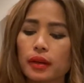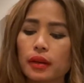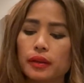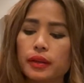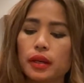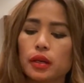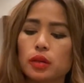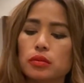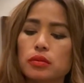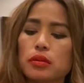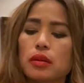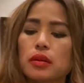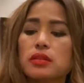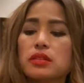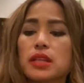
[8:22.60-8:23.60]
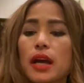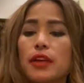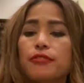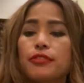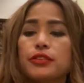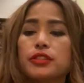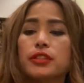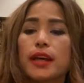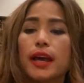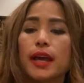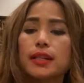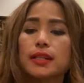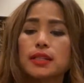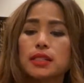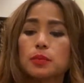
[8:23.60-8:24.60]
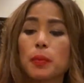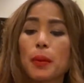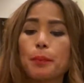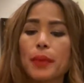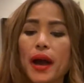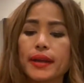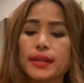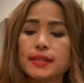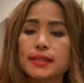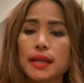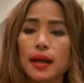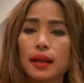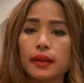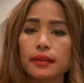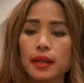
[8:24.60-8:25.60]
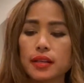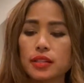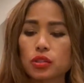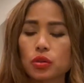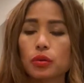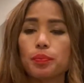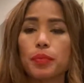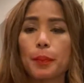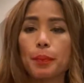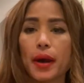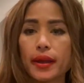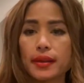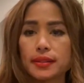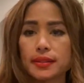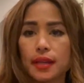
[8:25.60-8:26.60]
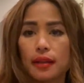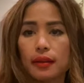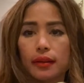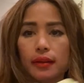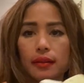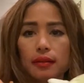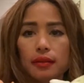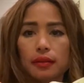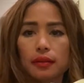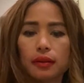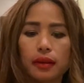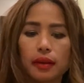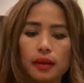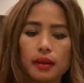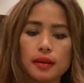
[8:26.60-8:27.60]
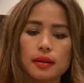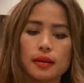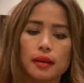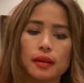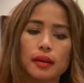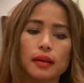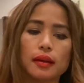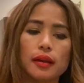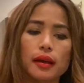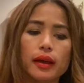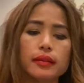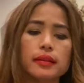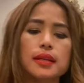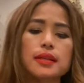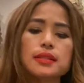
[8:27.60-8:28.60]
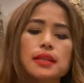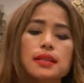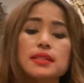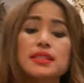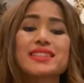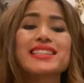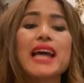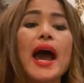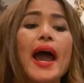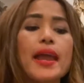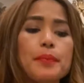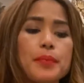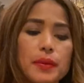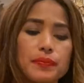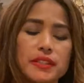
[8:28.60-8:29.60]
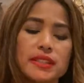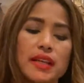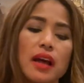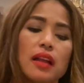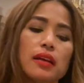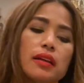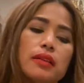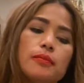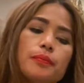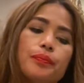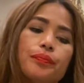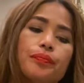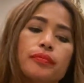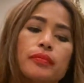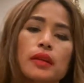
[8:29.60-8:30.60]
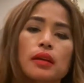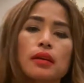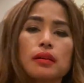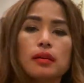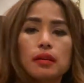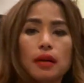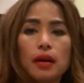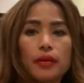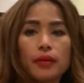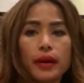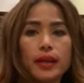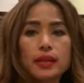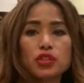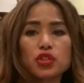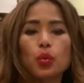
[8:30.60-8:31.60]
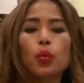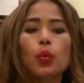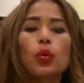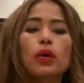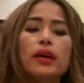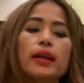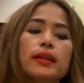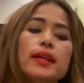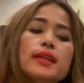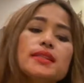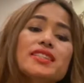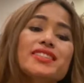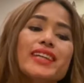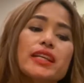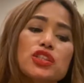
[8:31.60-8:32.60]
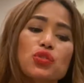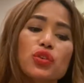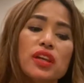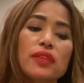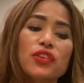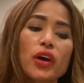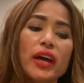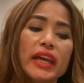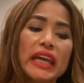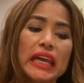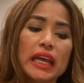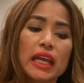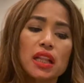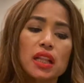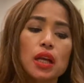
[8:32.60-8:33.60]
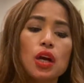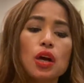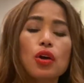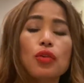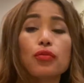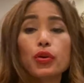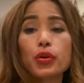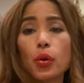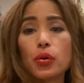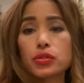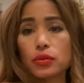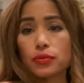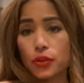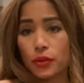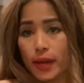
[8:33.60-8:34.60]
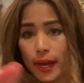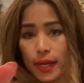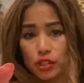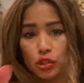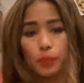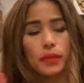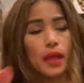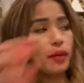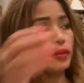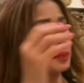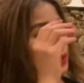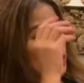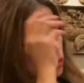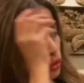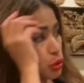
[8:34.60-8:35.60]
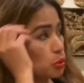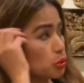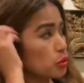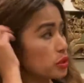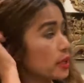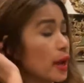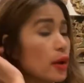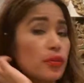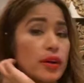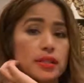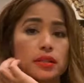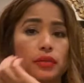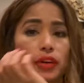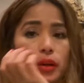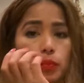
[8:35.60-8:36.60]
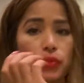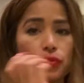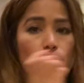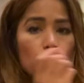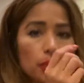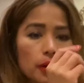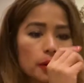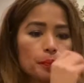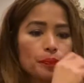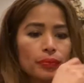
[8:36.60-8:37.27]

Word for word: you know, Thai food today. This is papaya salad. That is called papaya salad. Okay. And this is Thai beef salad. All right. So this is just to give you a hint for those of you guys who've never been to Thai restaurant before.